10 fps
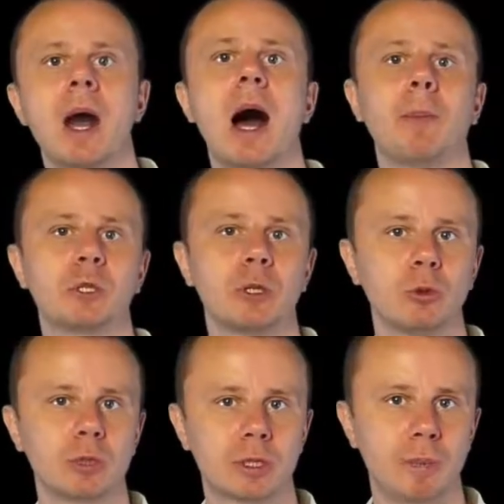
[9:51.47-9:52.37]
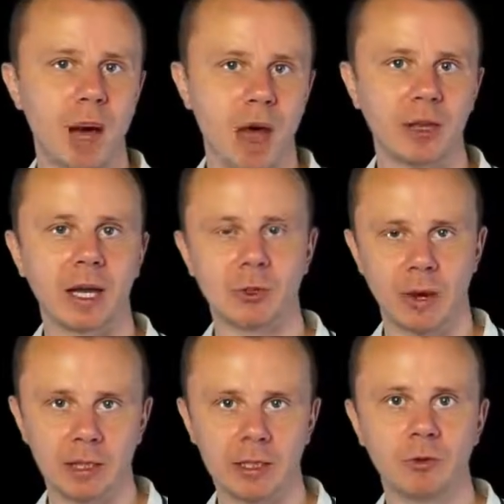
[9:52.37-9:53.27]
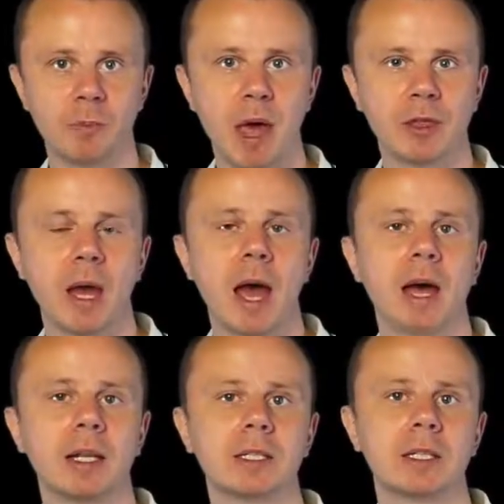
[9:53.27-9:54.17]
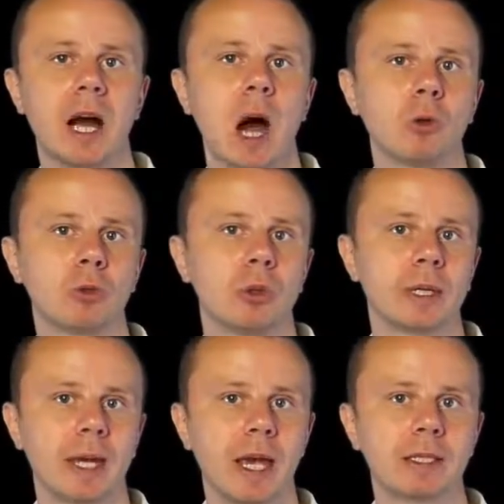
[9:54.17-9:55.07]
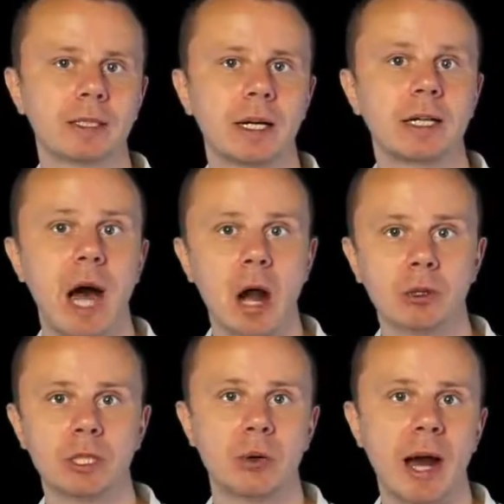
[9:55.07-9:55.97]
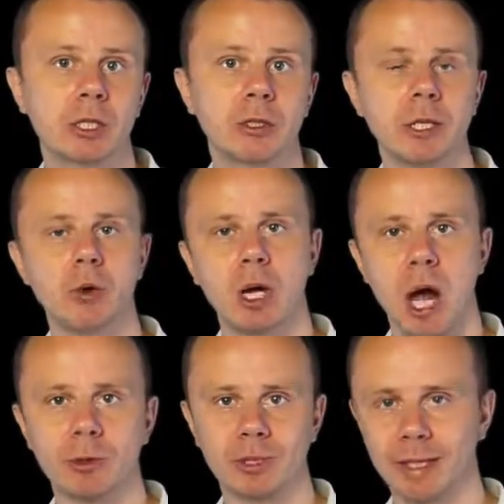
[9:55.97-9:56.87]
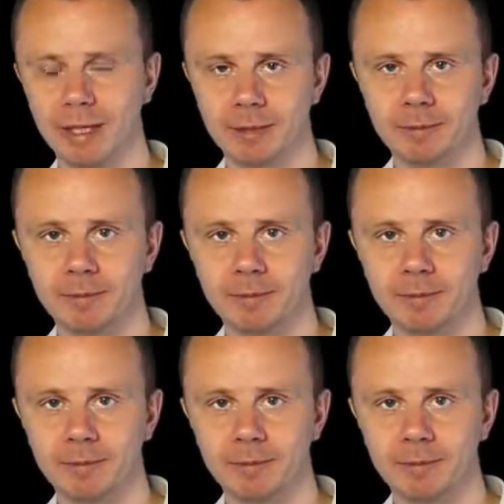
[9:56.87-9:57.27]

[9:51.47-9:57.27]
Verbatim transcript: absolute path and relative path, and how to locate the current directory you are currently in.